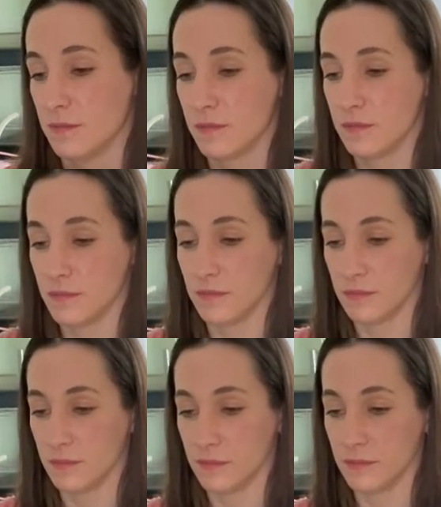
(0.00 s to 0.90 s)

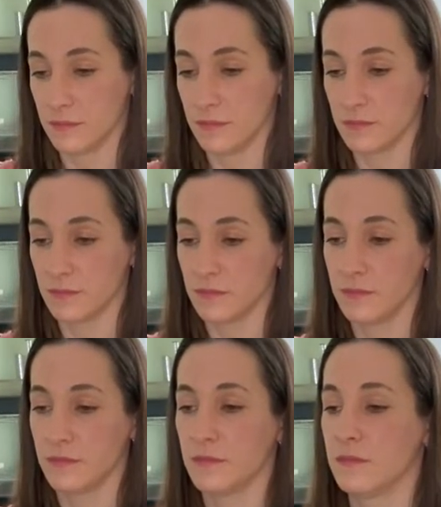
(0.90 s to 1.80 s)

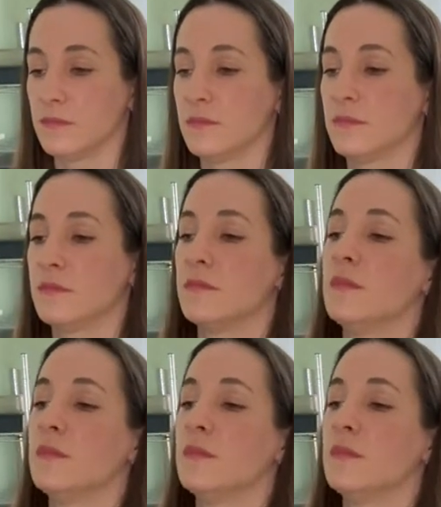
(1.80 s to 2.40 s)
No one is speaking in this clip.